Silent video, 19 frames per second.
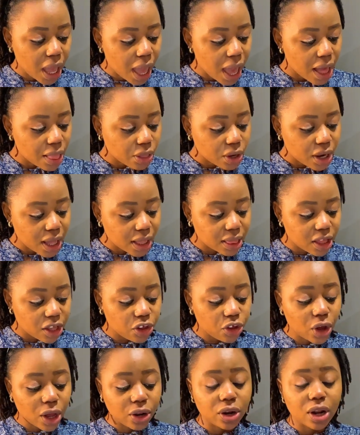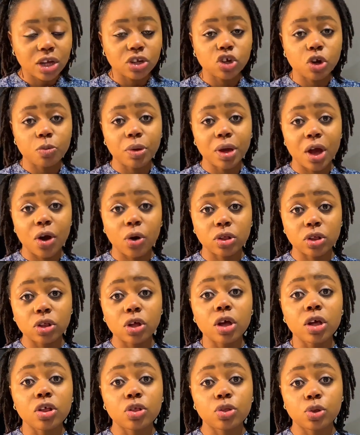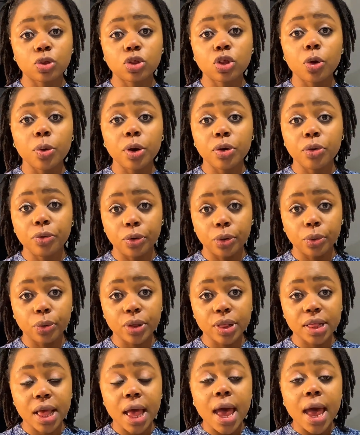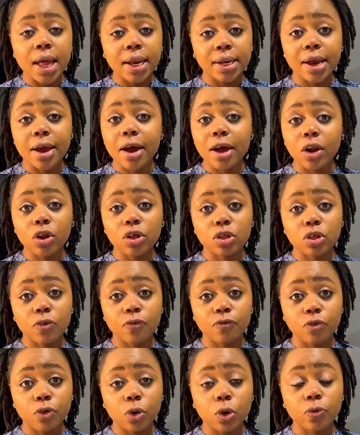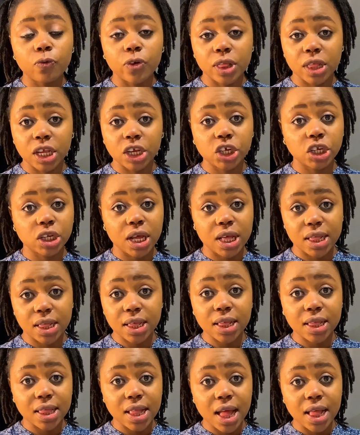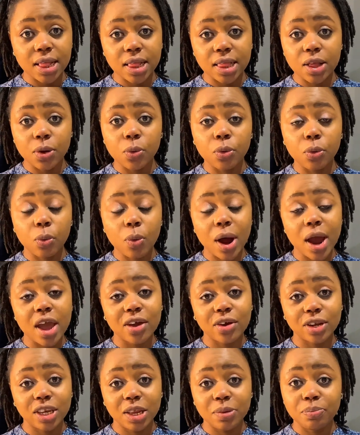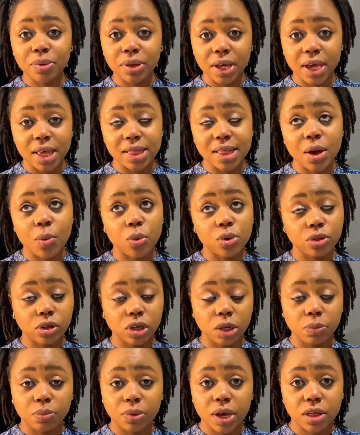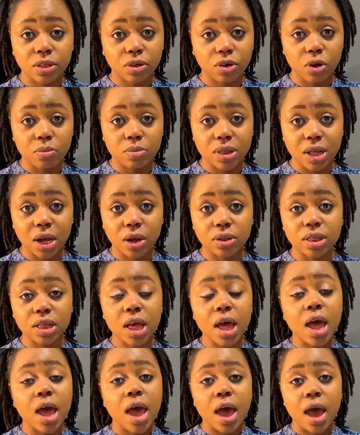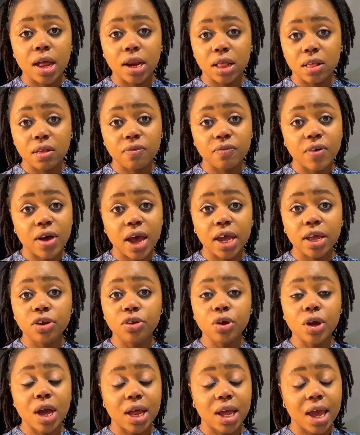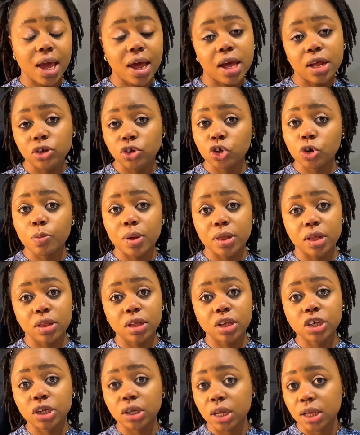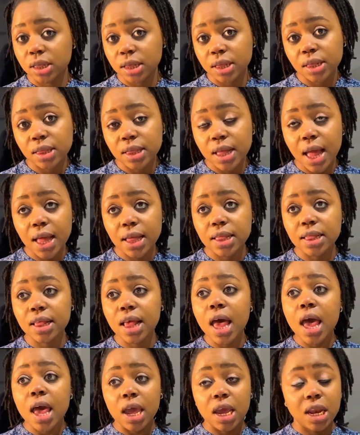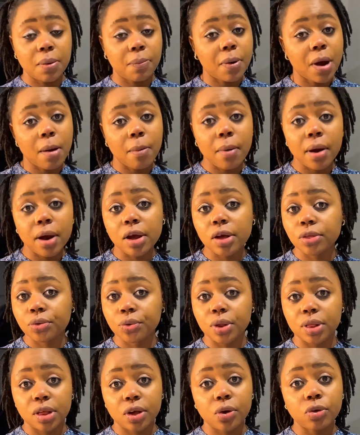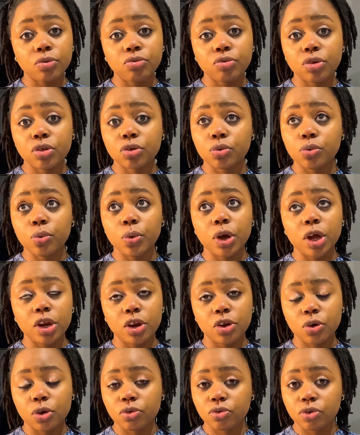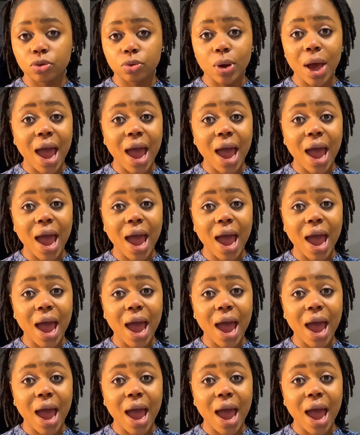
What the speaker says: Another job you can consider is tutoring roles. There are lots of roles for teaching assistants. They will require your DBS, and once your DBS comes out and it's fine, you can get a job as a teaching assistant in a primary school, in secondary school, in a nursery school.